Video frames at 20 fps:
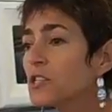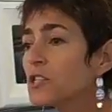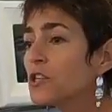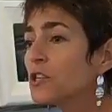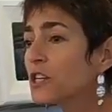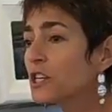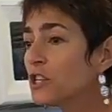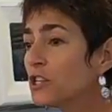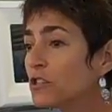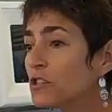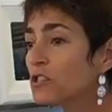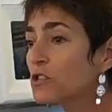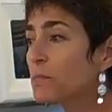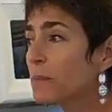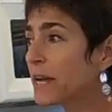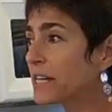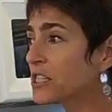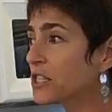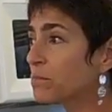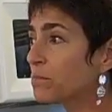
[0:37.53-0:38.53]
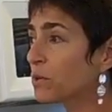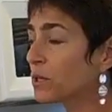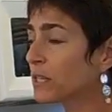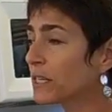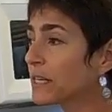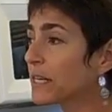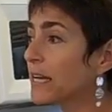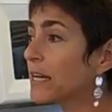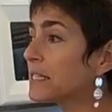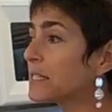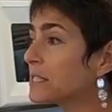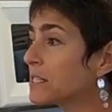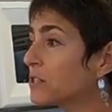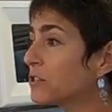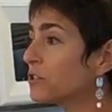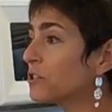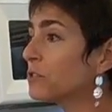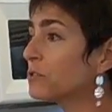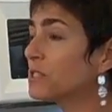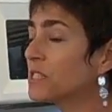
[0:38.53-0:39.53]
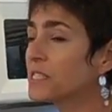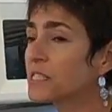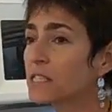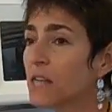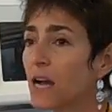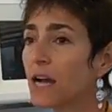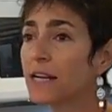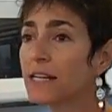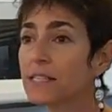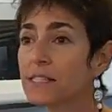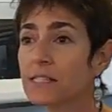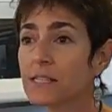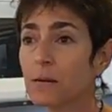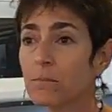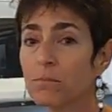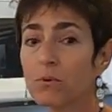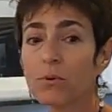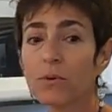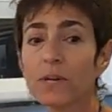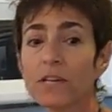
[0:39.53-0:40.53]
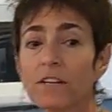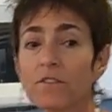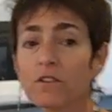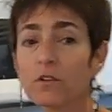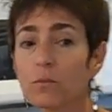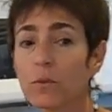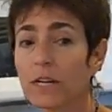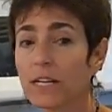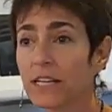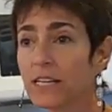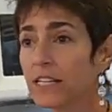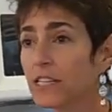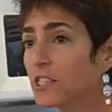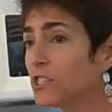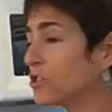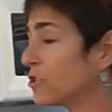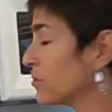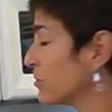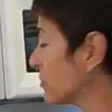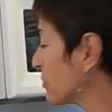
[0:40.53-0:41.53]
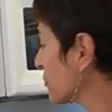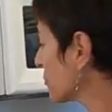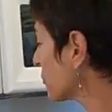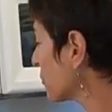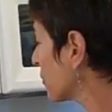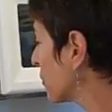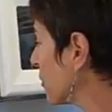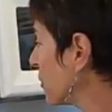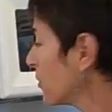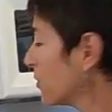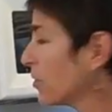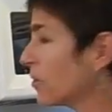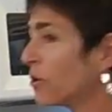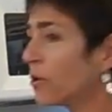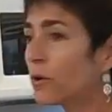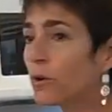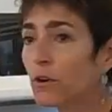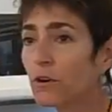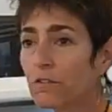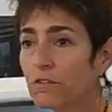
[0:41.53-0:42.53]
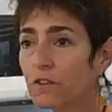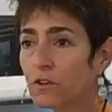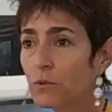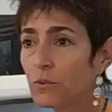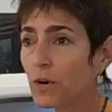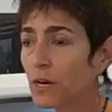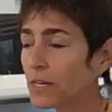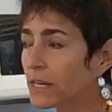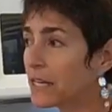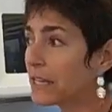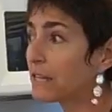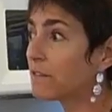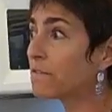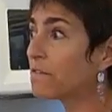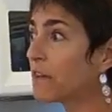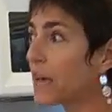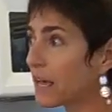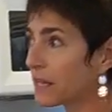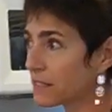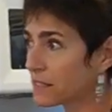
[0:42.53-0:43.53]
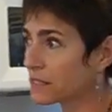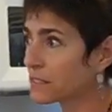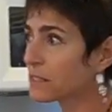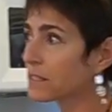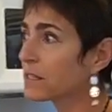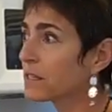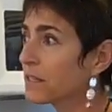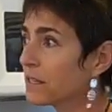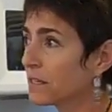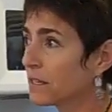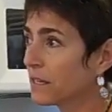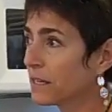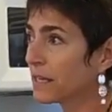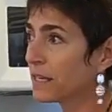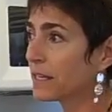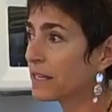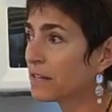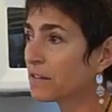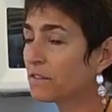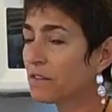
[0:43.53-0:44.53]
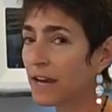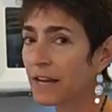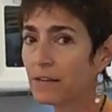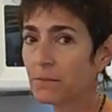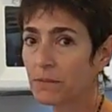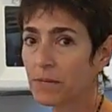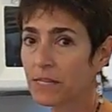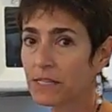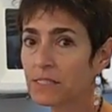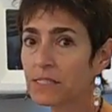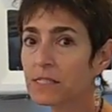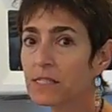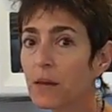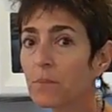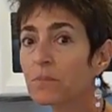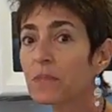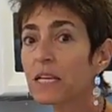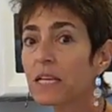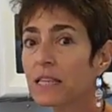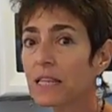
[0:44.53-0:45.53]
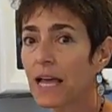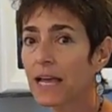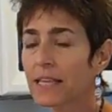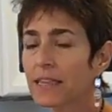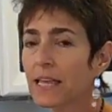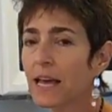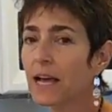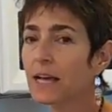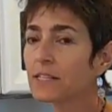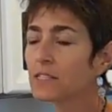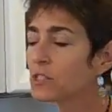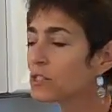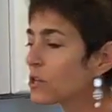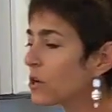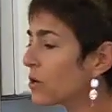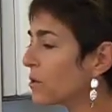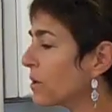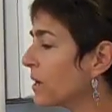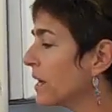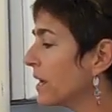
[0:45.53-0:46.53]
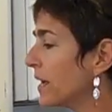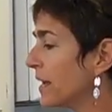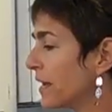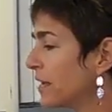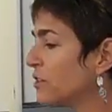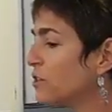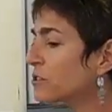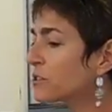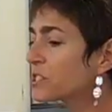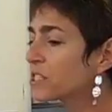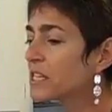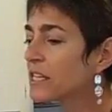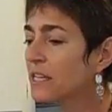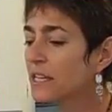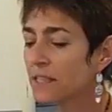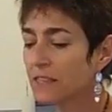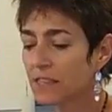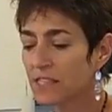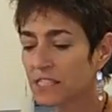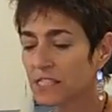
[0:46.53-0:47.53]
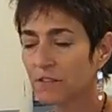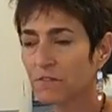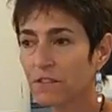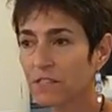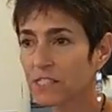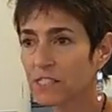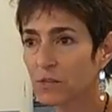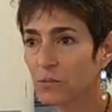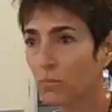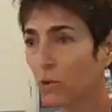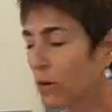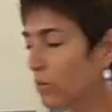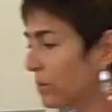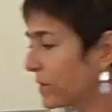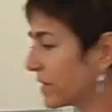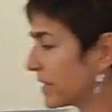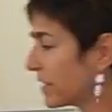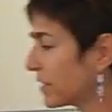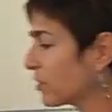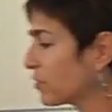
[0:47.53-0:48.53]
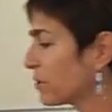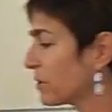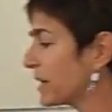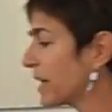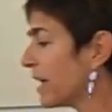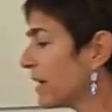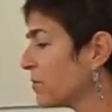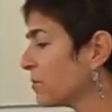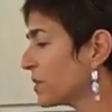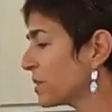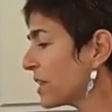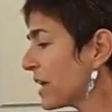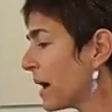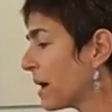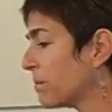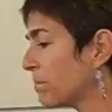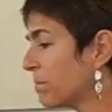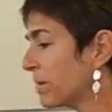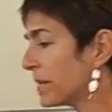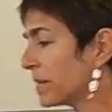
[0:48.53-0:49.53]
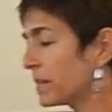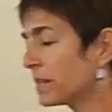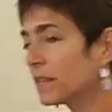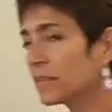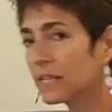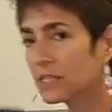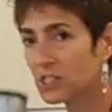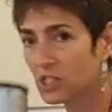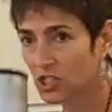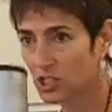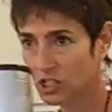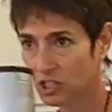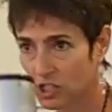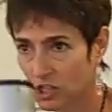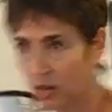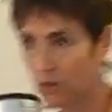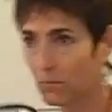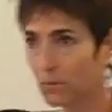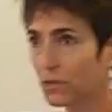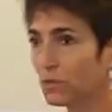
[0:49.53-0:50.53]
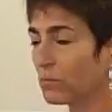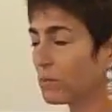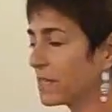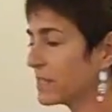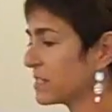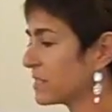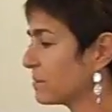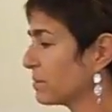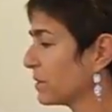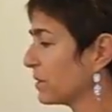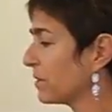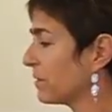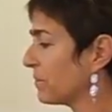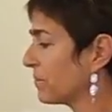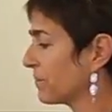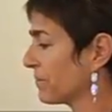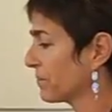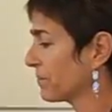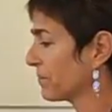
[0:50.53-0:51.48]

So you can use your magic bullet until you decide at some point if you want to get a juicer or if you want to invest in a Vitamix, something like that. So, and you'll see the difference in what we can create with that. But let's just start with reasonable.